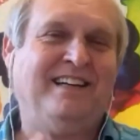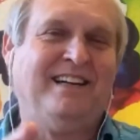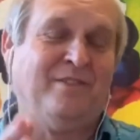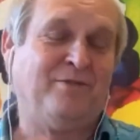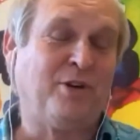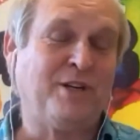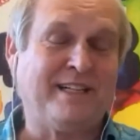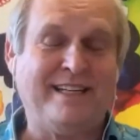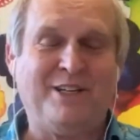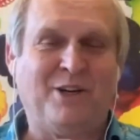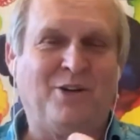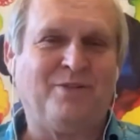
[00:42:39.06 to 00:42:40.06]

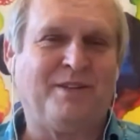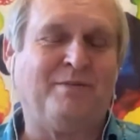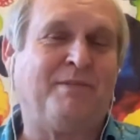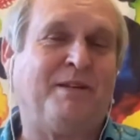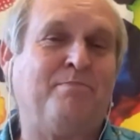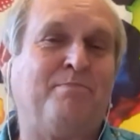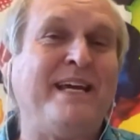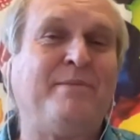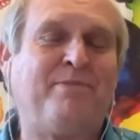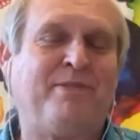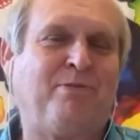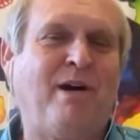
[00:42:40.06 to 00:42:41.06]
Unfortunately, the
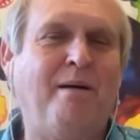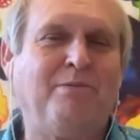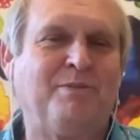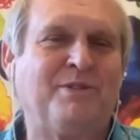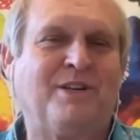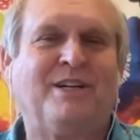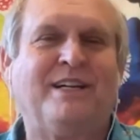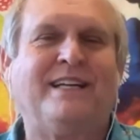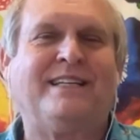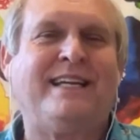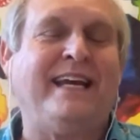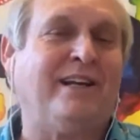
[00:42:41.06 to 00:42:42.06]
big problems are going
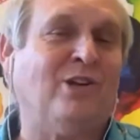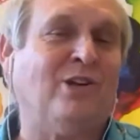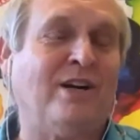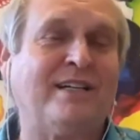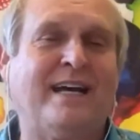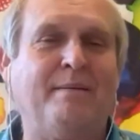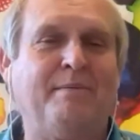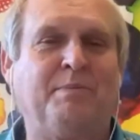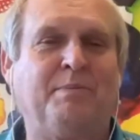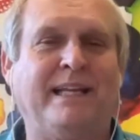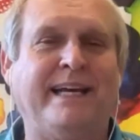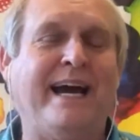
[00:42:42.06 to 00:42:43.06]
to take a long time to
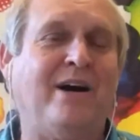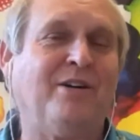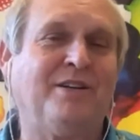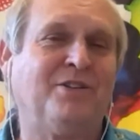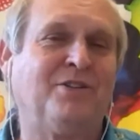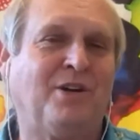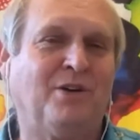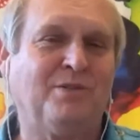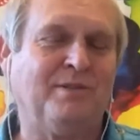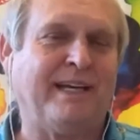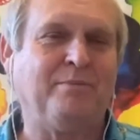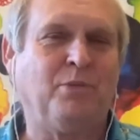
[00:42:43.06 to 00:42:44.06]
play out. And
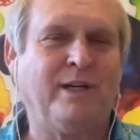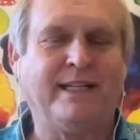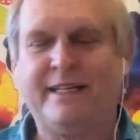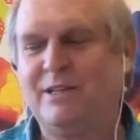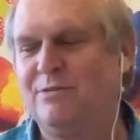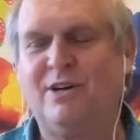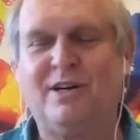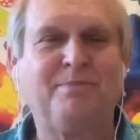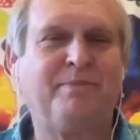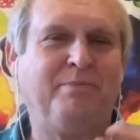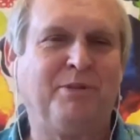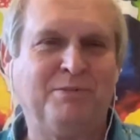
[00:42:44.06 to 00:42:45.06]
so, like boiling the
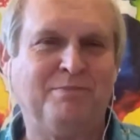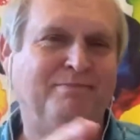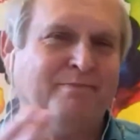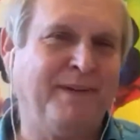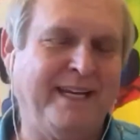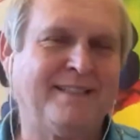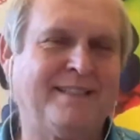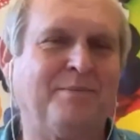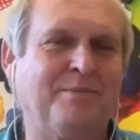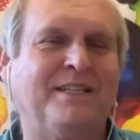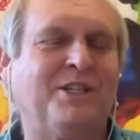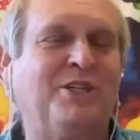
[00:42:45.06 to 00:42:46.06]
frog, people may in some
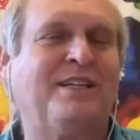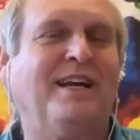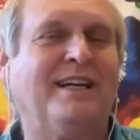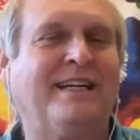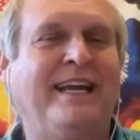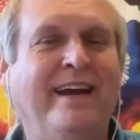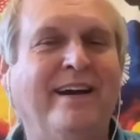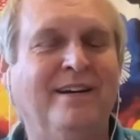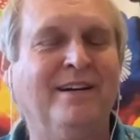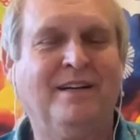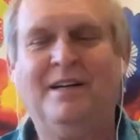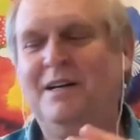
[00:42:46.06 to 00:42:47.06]
sense just not care.